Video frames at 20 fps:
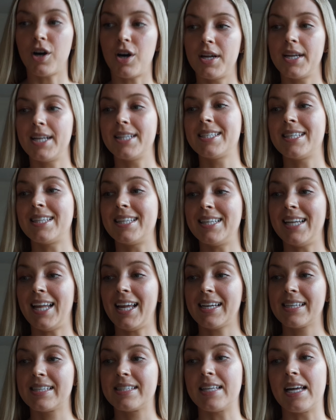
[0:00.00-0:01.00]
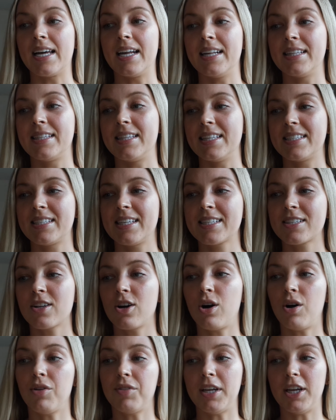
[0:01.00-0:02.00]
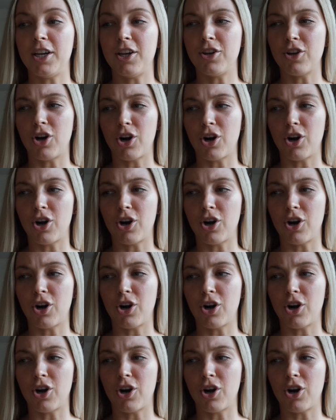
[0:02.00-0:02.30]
Going on to the next set, this is called the